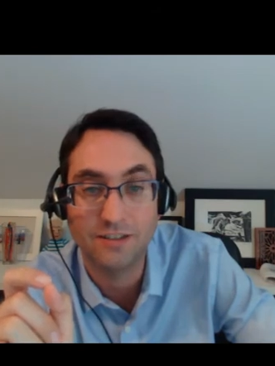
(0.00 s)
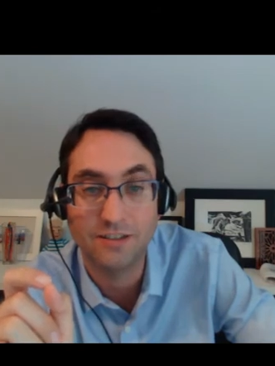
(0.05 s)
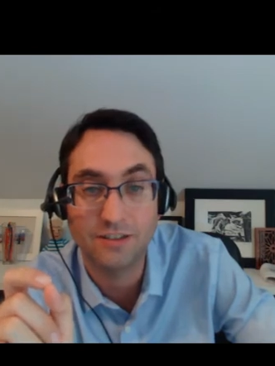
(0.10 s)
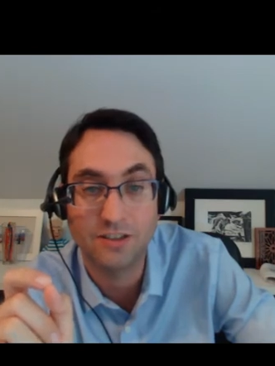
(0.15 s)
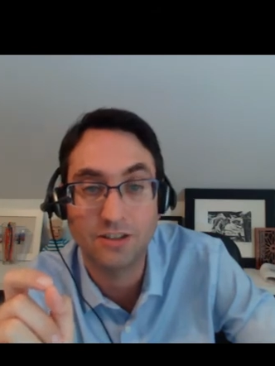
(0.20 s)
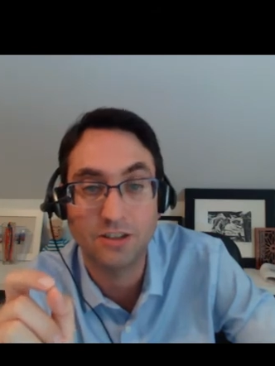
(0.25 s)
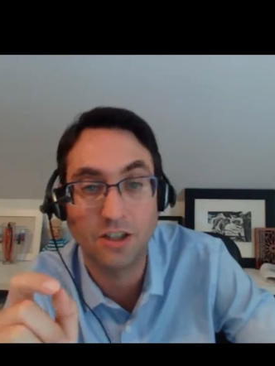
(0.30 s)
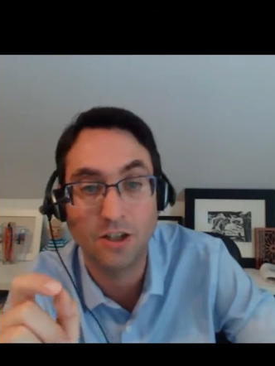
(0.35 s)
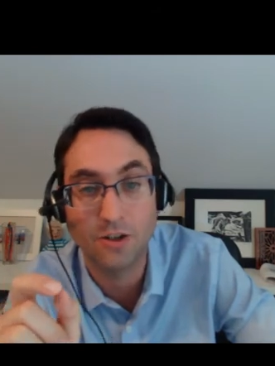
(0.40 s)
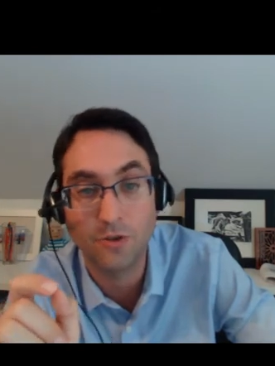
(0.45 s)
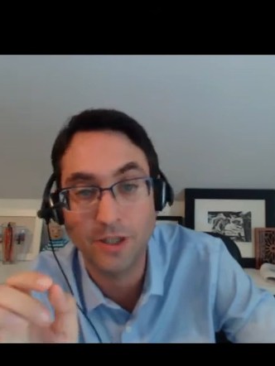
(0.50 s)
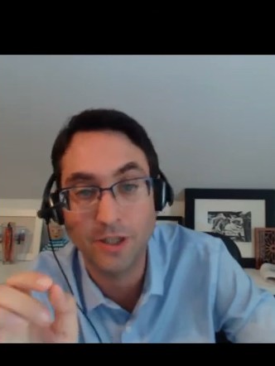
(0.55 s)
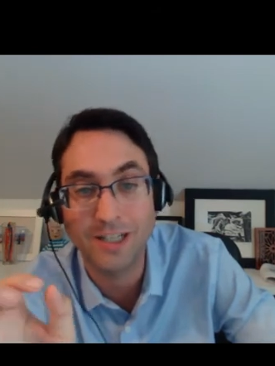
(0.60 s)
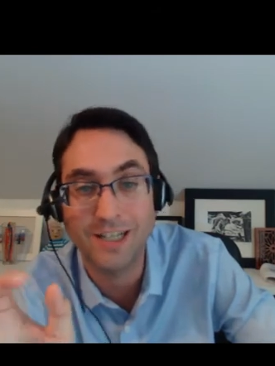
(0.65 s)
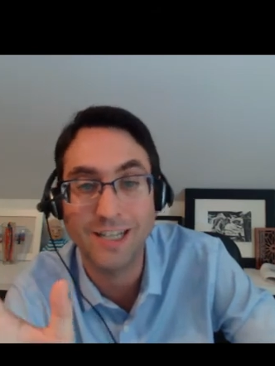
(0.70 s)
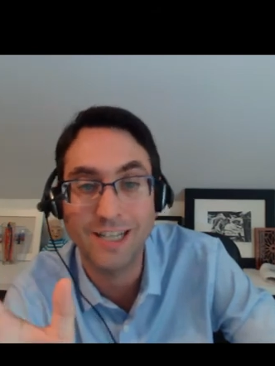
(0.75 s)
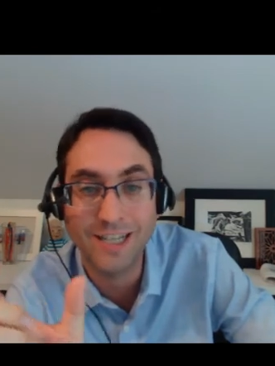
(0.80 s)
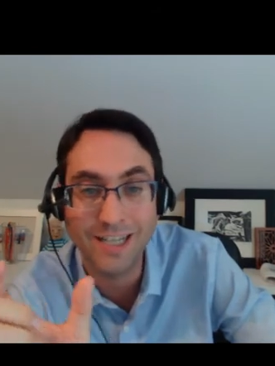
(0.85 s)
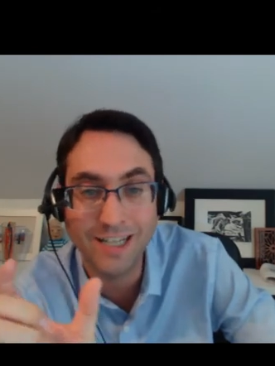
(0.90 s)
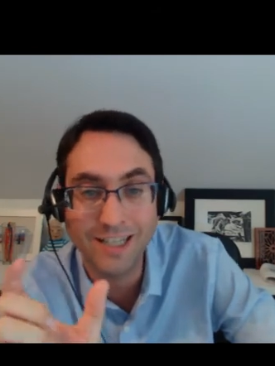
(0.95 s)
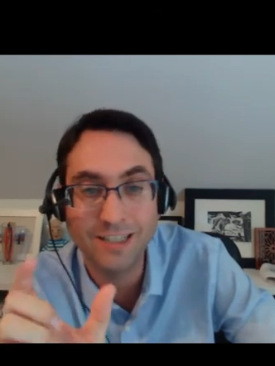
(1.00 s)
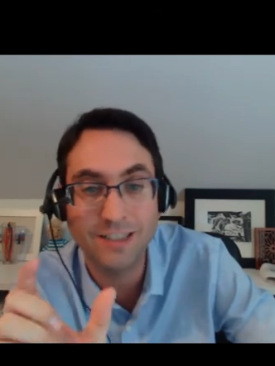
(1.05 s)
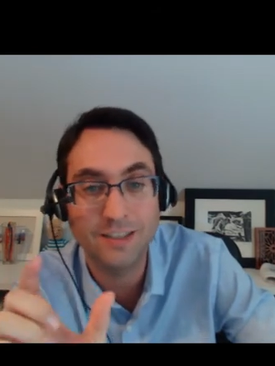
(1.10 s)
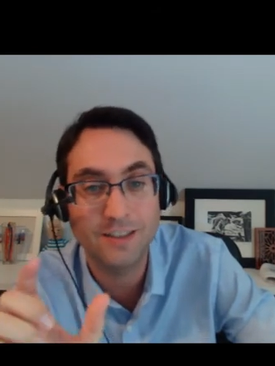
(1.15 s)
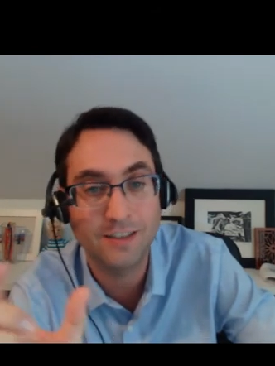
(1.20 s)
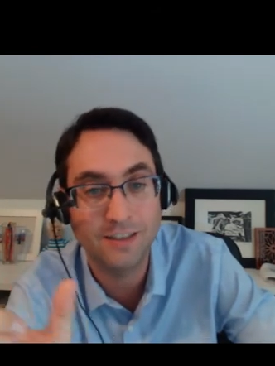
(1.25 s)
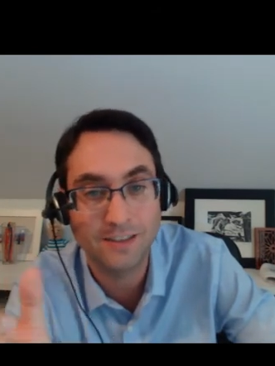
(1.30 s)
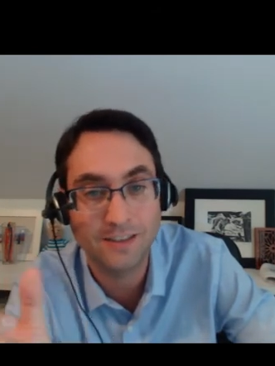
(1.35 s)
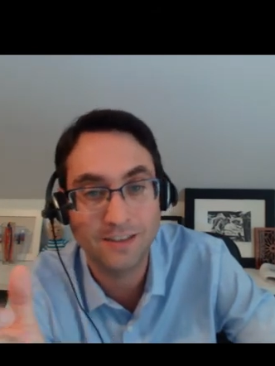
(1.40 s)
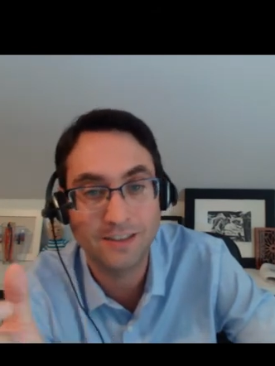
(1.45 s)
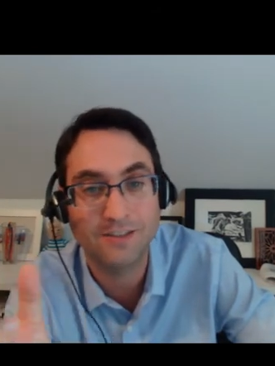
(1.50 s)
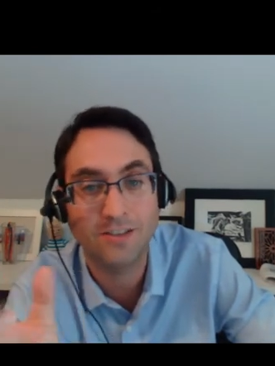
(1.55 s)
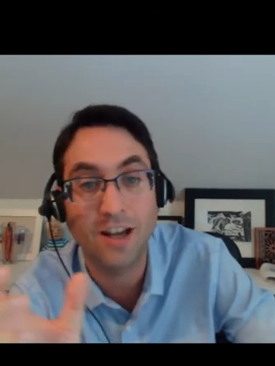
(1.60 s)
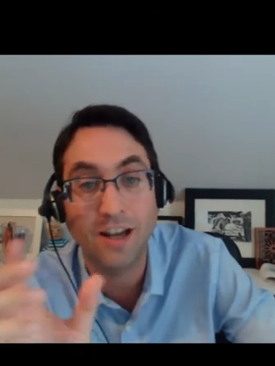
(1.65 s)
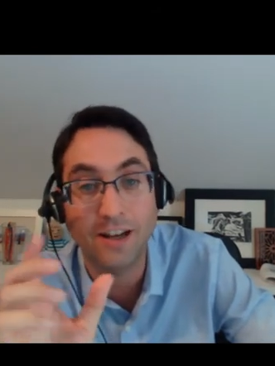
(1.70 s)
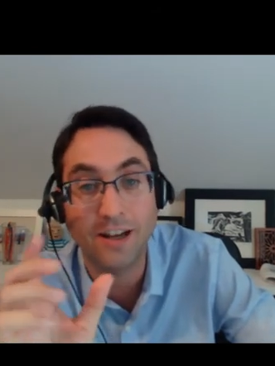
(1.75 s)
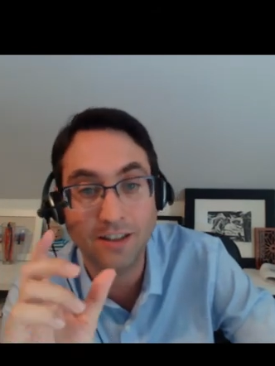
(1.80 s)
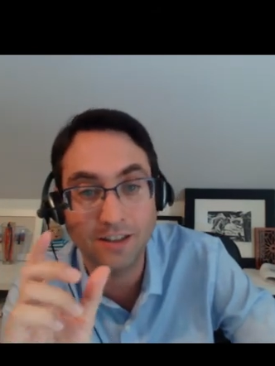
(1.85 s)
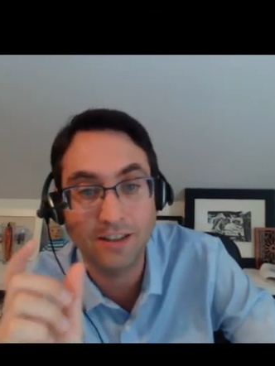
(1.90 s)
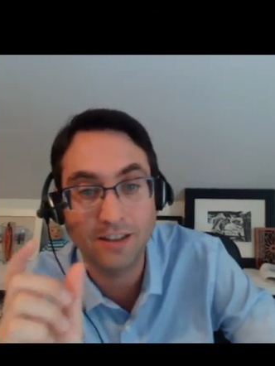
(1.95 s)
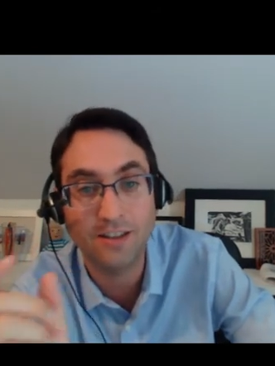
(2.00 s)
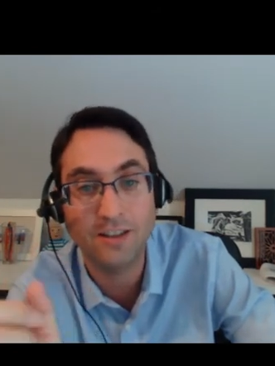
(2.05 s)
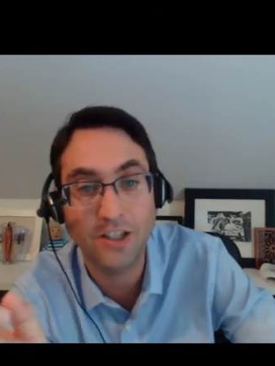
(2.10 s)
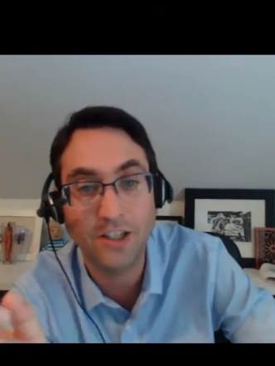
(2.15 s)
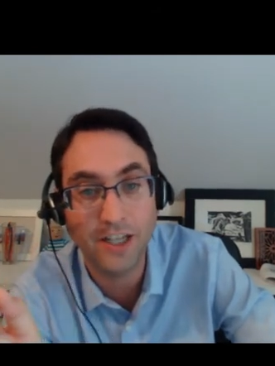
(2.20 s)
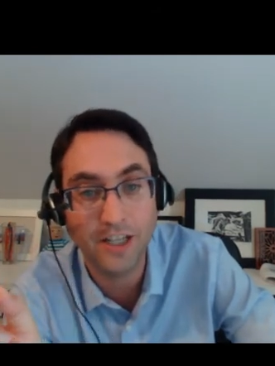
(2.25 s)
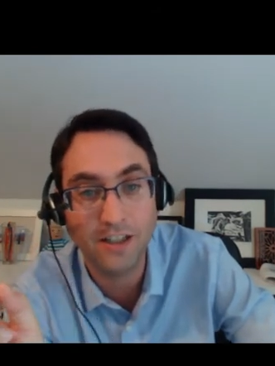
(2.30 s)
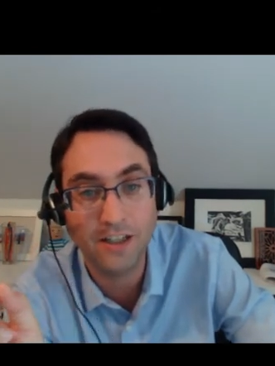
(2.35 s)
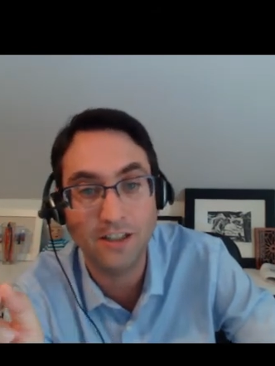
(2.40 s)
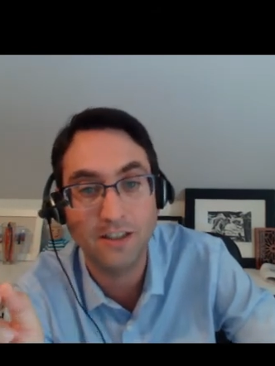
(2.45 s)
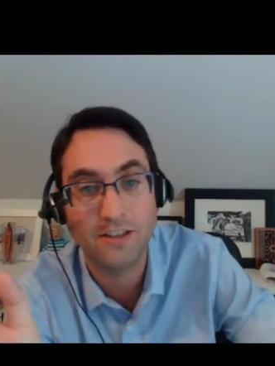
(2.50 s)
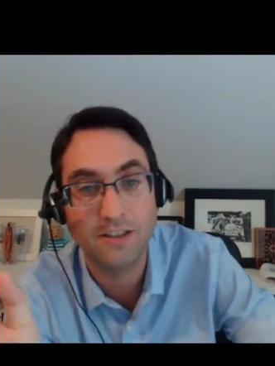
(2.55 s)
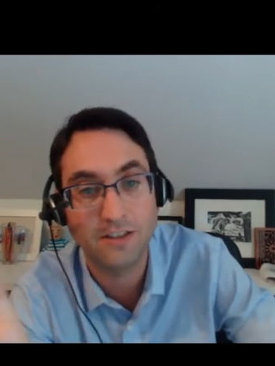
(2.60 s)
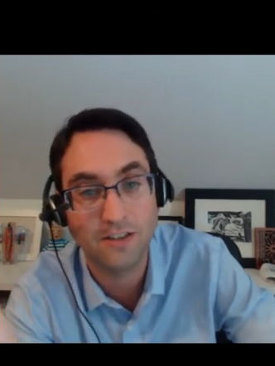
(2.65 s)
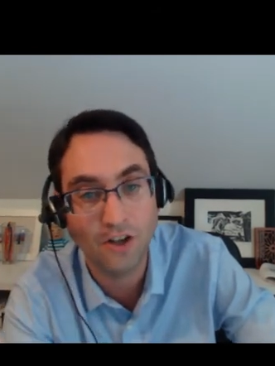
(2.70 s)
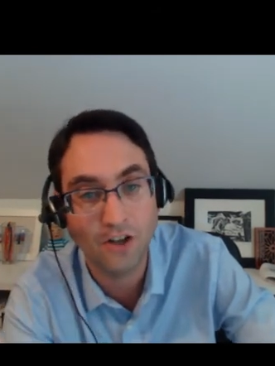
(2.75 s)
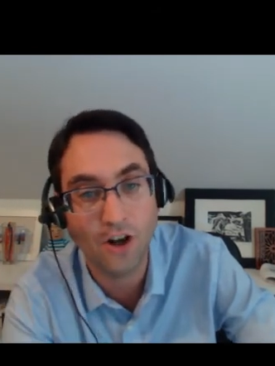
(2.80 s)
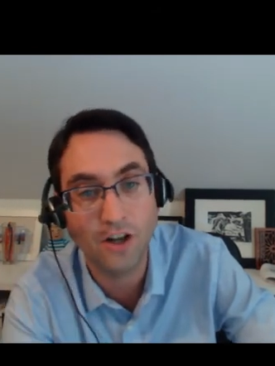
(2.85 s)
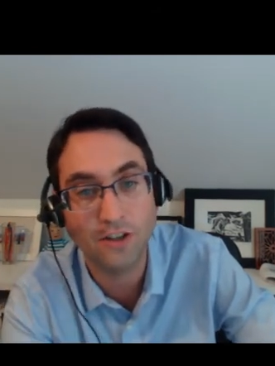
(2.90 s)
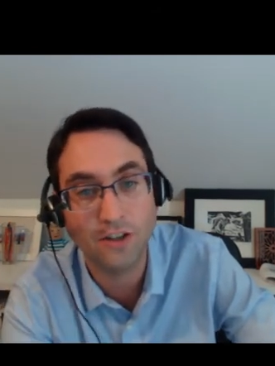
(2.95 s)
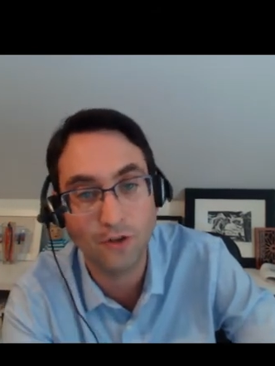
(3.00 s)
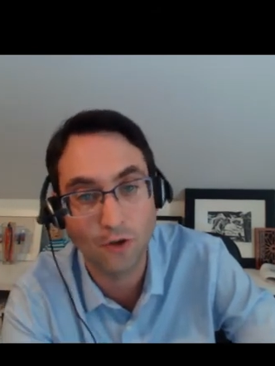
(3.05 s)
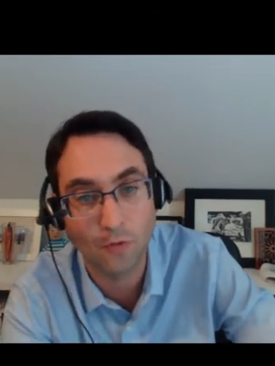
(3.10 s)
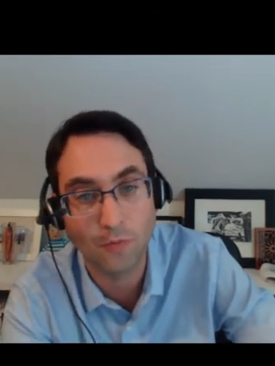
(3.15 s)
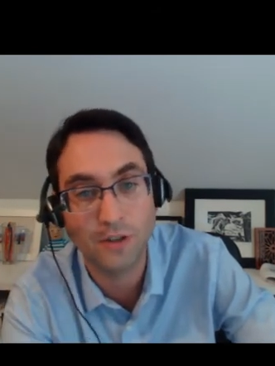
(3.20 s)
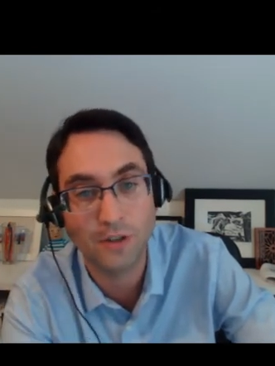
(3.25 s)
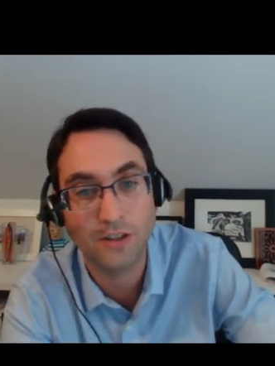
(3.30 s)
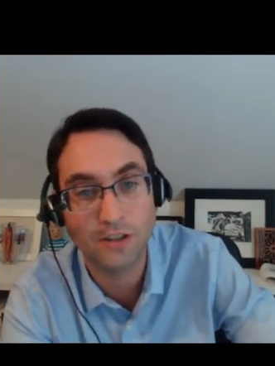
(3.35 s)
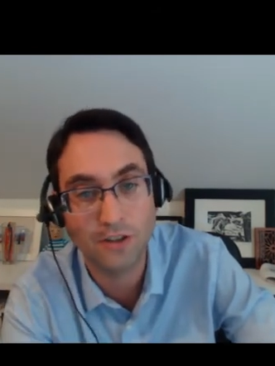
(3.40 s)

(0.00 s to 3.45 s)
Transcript: so it is technically not normally